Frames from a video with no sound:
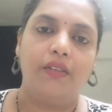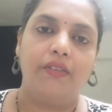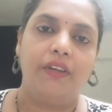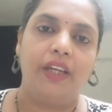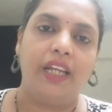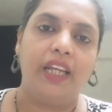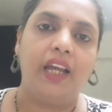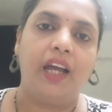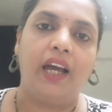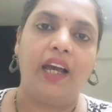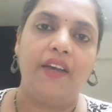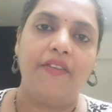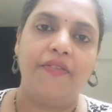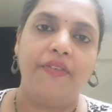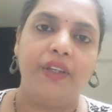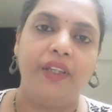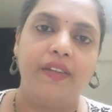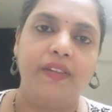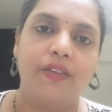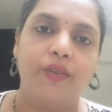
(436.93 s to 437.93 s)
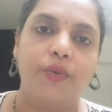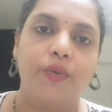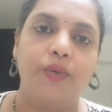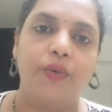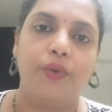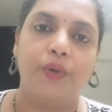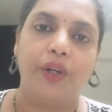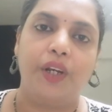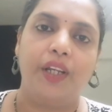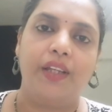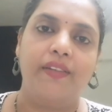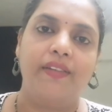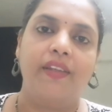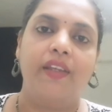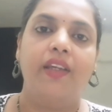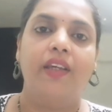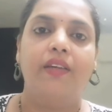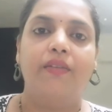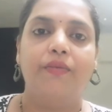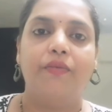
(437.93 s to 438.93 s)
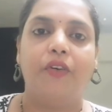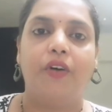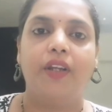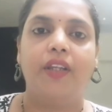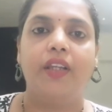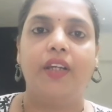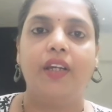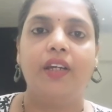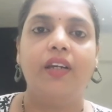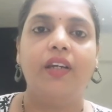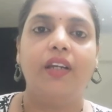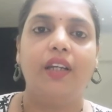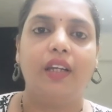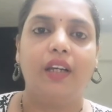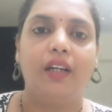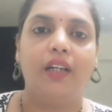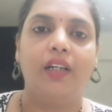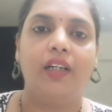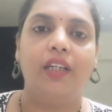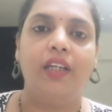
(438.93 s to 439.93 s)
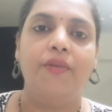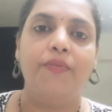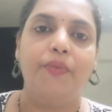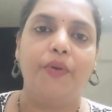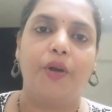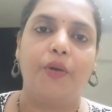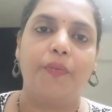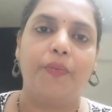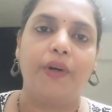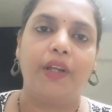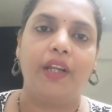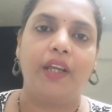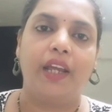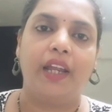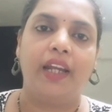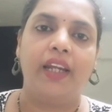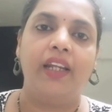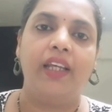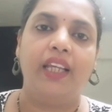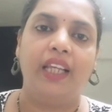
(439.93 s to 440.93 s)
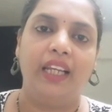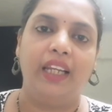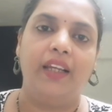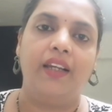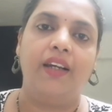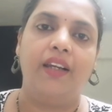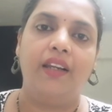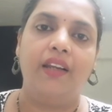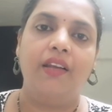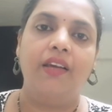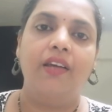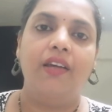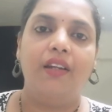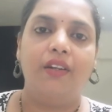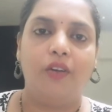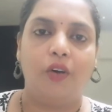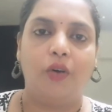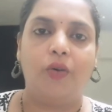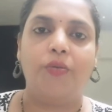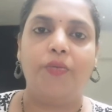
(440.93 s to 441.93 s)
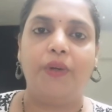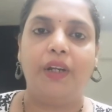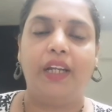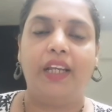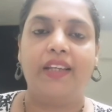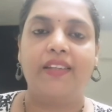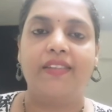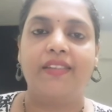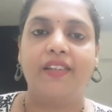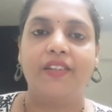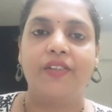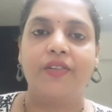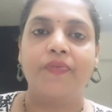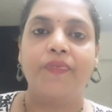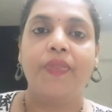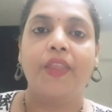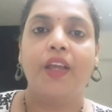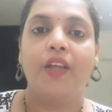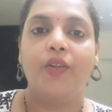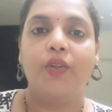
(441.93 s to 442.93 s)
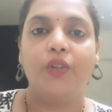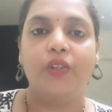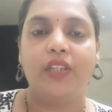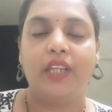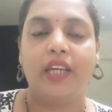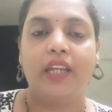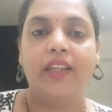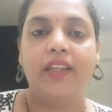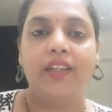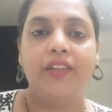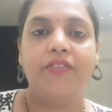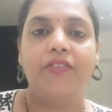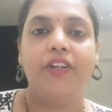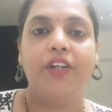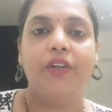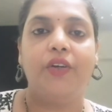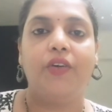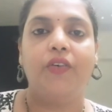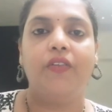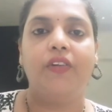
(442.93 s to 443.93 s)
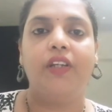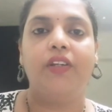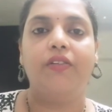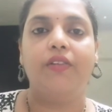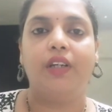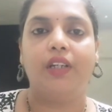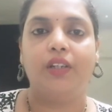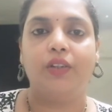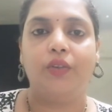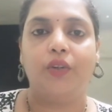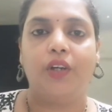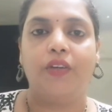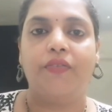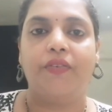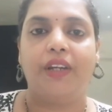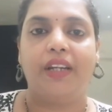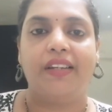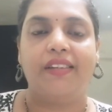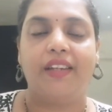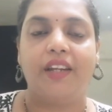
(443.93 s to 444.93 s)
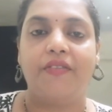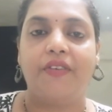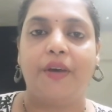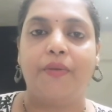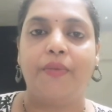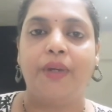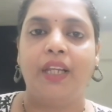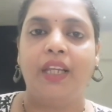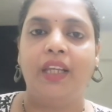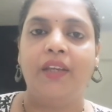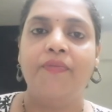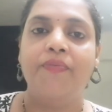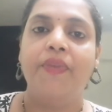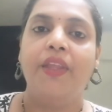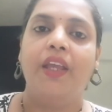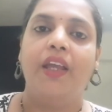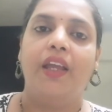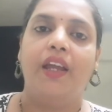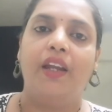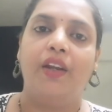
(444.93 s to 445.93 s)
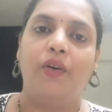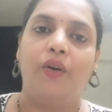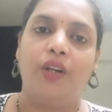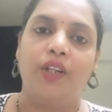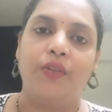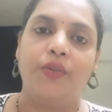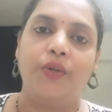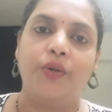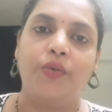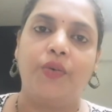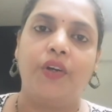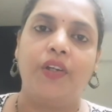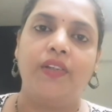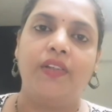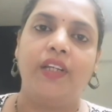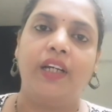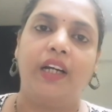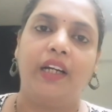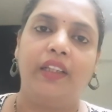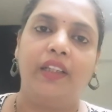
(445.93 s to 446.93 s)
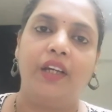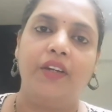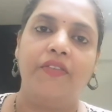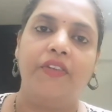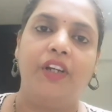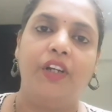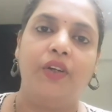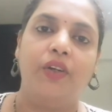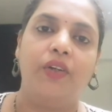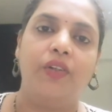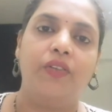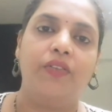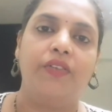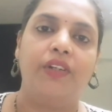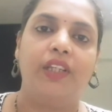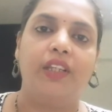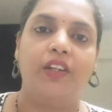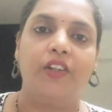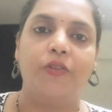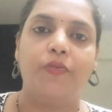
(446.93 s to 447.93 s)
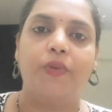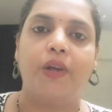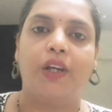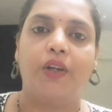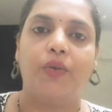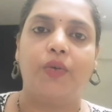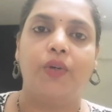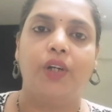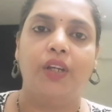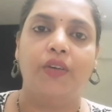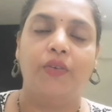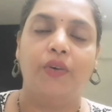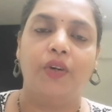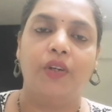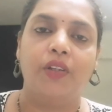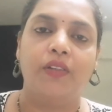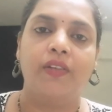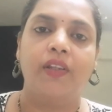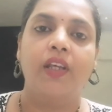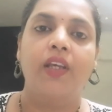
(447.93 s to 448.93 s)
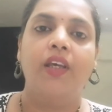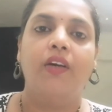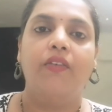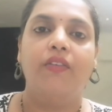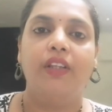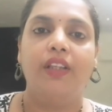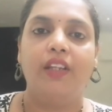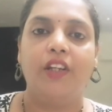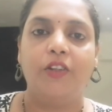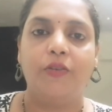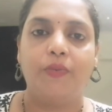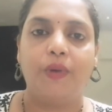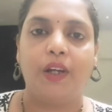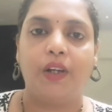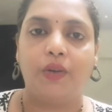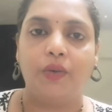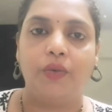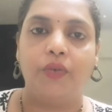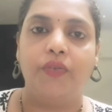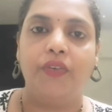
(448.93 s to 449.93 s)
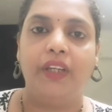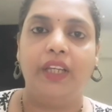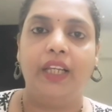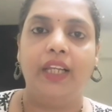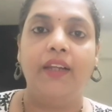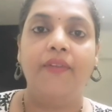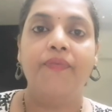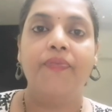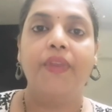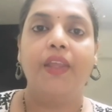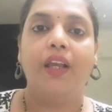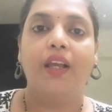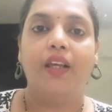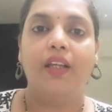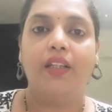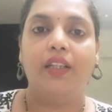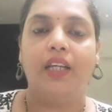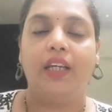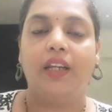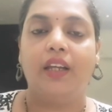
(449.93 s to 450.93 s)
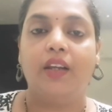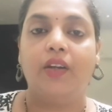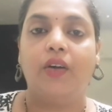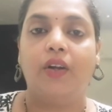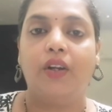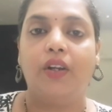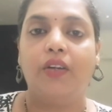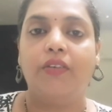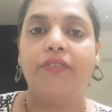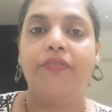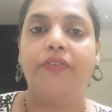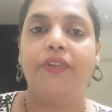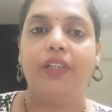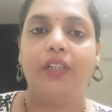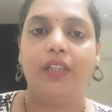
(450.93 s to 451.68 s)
very high fees to notaries for the improper and illegal document as such. So share this video with your friends and family, and also watch the other videos with respect to divorce, with respect to will. There are a lot of